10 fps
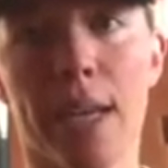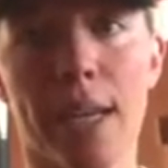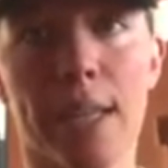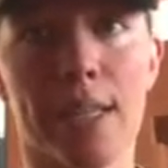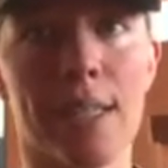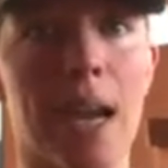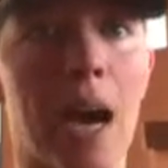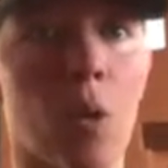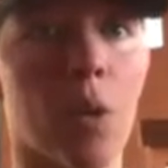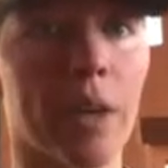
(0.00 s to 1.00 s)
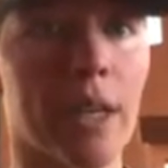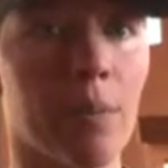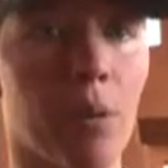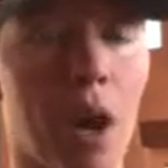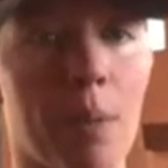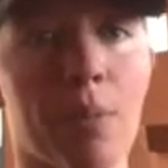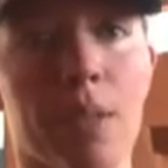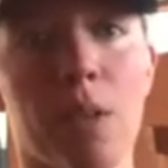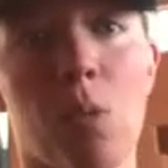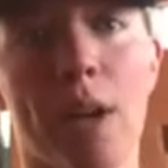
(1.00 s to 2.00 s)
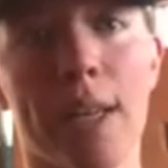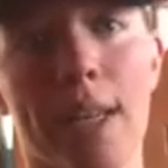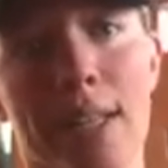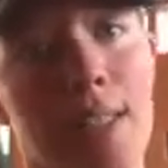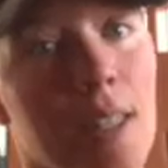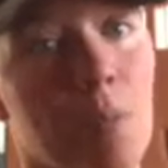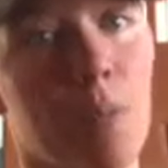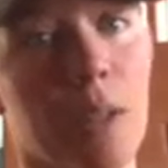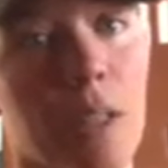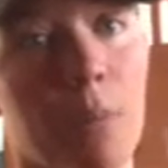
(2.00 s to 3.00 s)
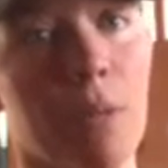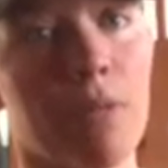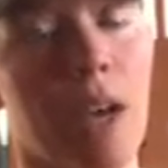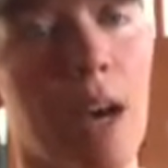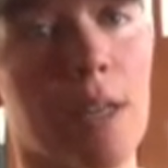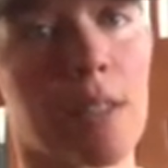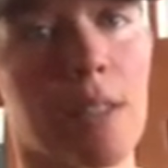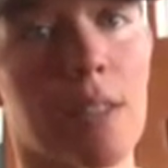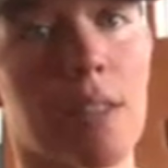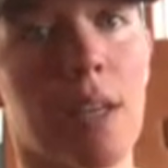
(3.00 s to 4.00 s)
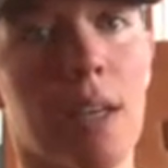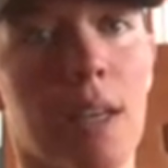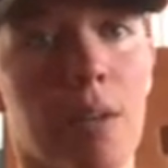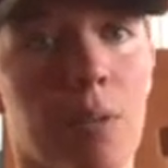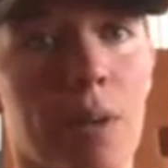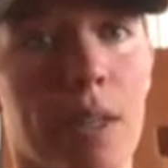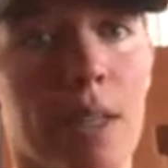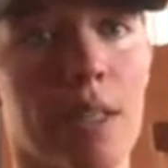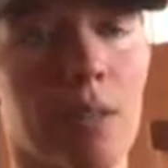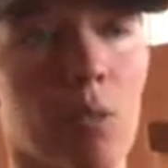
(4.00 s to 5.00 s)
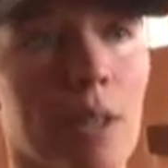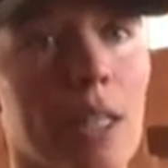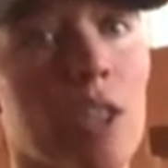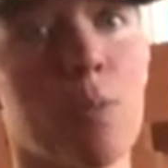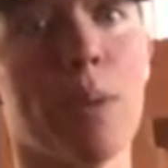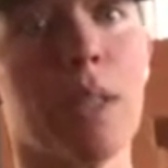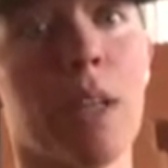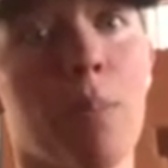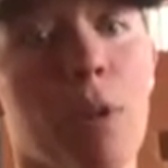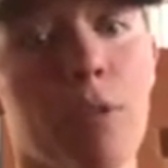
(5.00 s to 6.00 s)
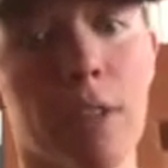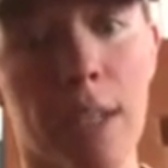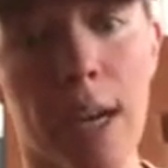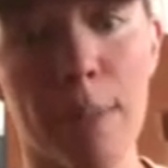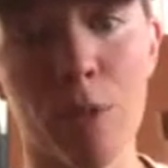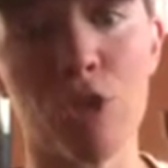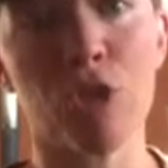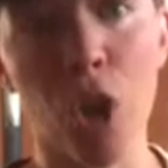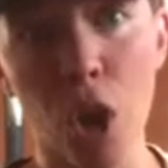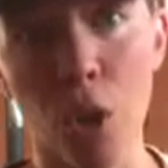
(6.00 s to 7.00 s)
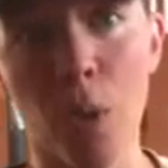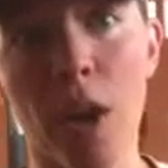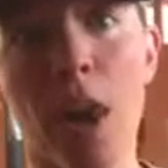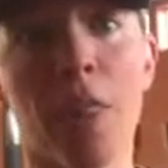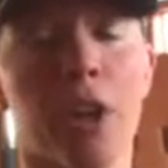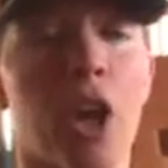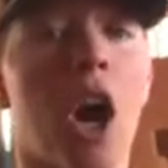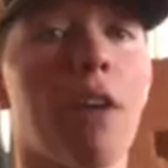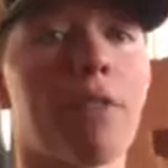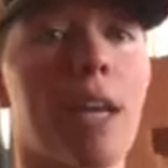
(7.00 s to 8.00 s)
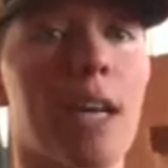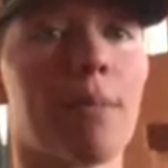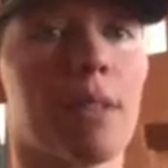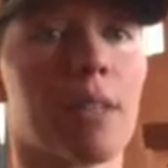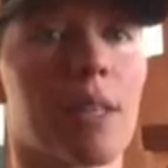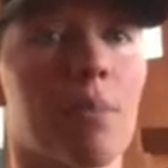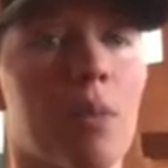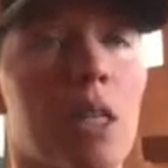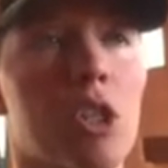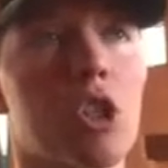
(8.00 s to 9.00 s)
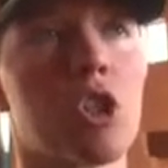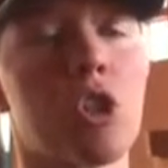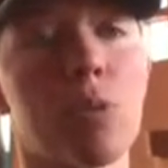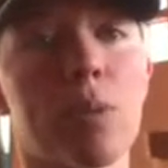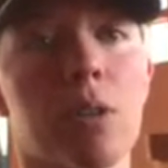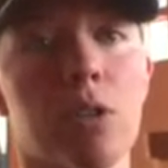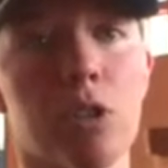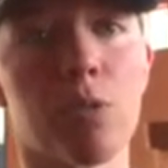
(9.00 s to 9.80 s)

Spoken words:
is not working properly when it gets this buildup of toxins and when they just build up over time. So the coffee enemas can be super